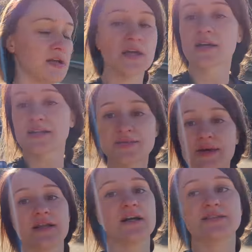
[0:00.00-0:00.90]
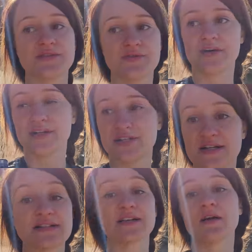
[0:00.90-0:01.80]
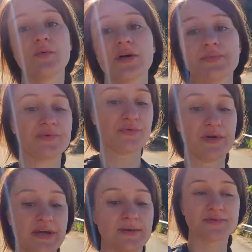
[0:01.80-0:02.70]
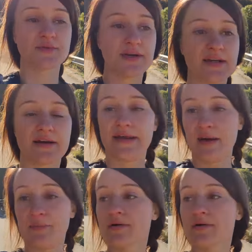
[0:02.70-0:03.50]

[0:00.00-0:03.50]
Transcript: because we've got a lot to do today, Joss, and I woke up at three A M so I need a nap.